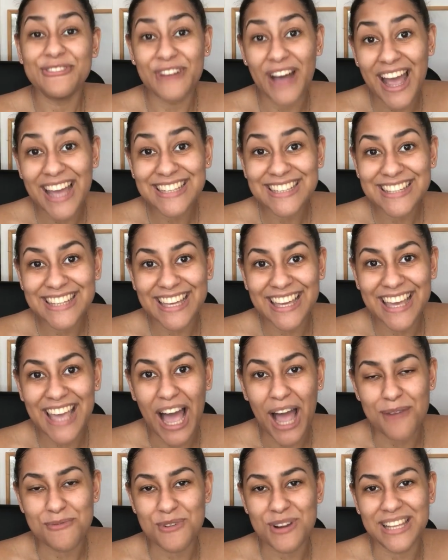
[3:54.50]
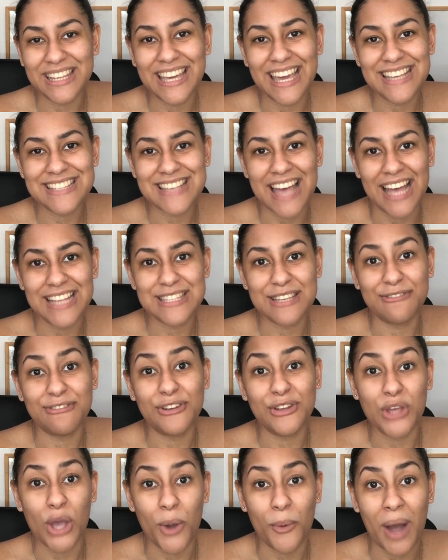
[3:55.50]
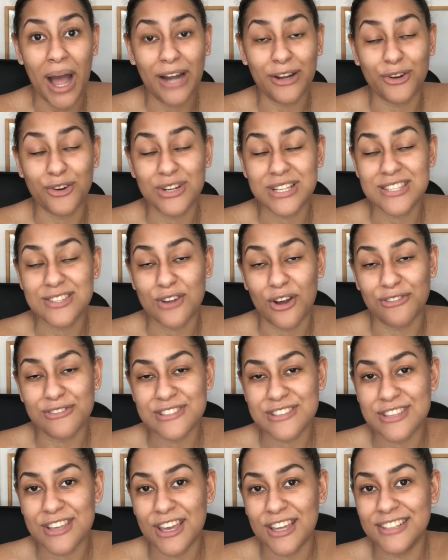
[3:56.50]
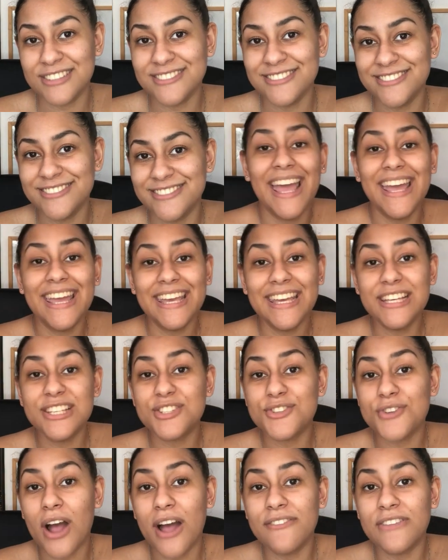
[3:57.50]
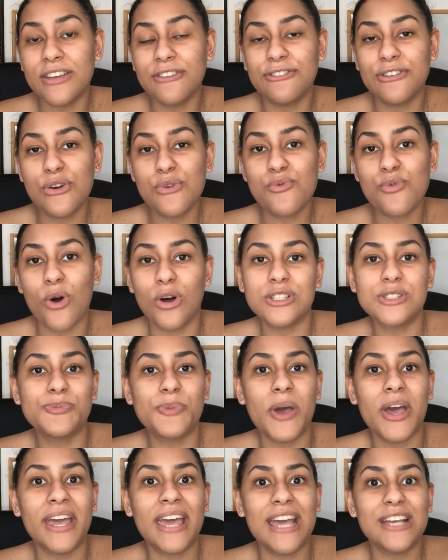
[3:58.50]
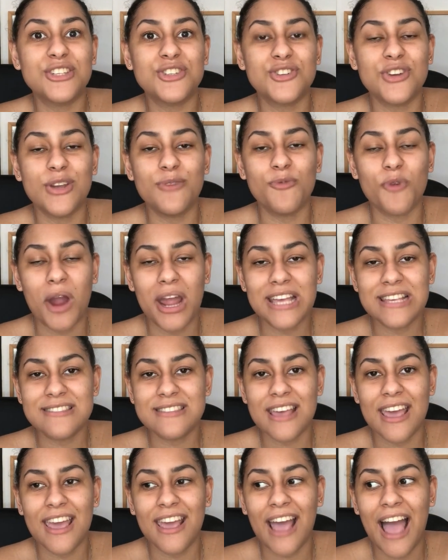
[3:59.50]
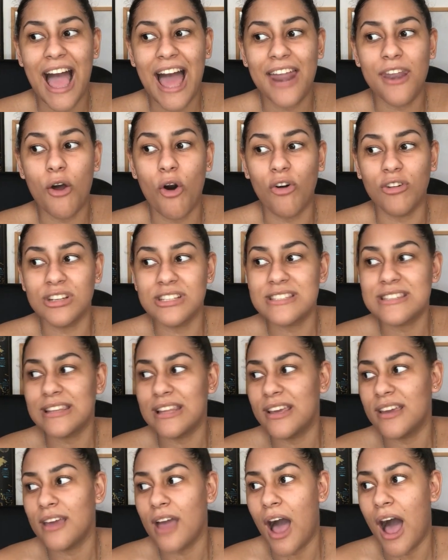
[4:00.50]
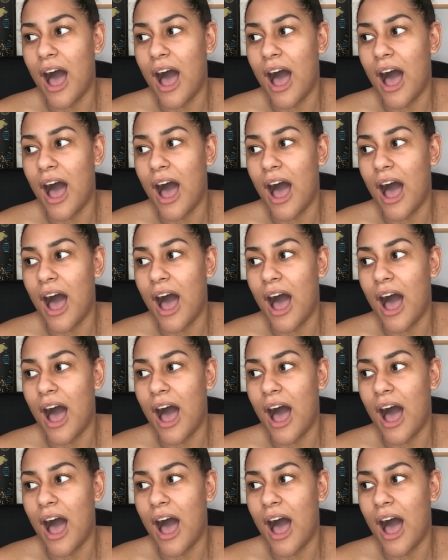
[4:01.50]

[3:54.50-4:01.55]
Finally, I'm really excited for Johan Kristoffersson. He's driving for Rosberg Extreme Racing, and honestly,